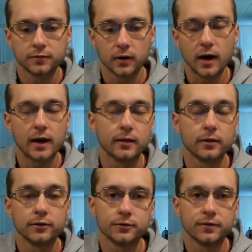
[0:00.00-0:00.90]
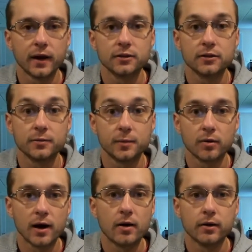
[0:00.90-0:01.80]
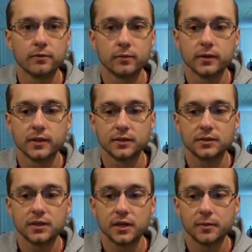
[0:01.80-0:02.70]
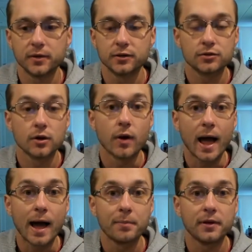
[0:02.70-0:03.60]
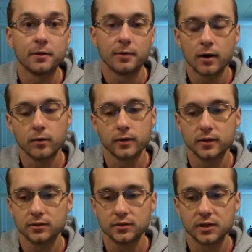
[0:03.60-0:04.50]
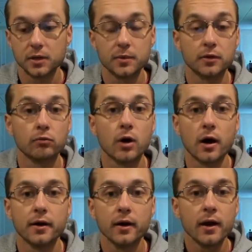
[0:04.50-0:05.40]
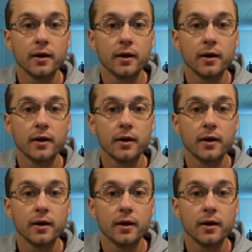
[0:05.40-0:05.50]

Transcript: for Islanders fans to be proud of with this team and so happy about with this team and the run